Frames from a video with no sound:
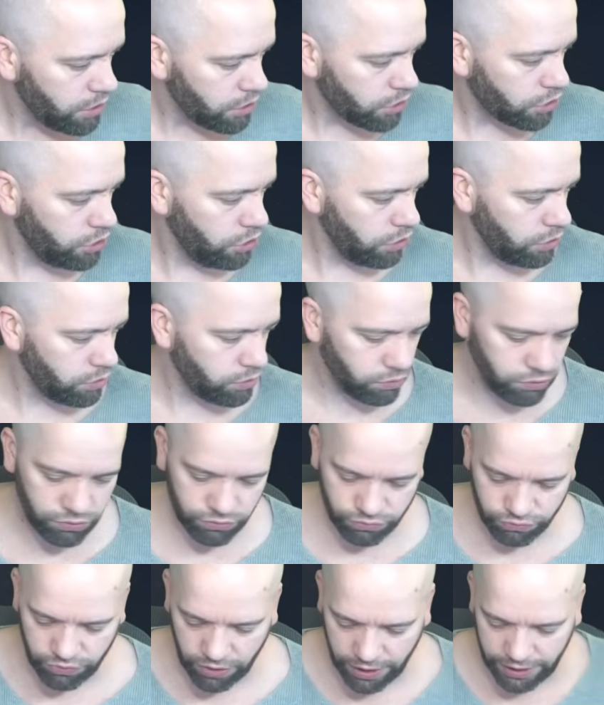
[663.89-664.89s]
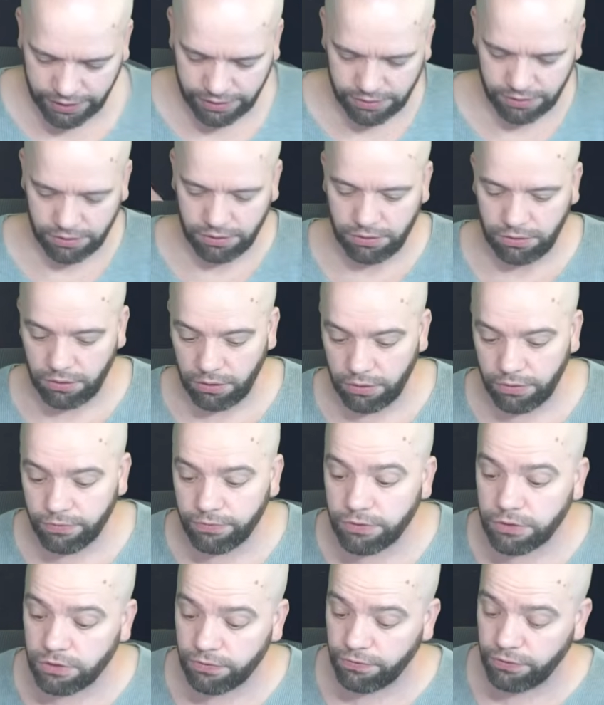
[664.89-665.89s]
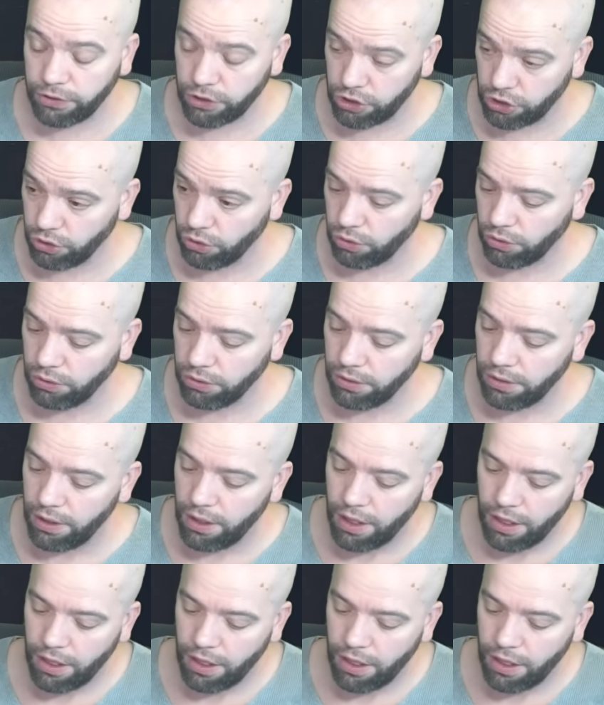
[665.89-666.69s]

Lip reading: Cool. Right. For sure.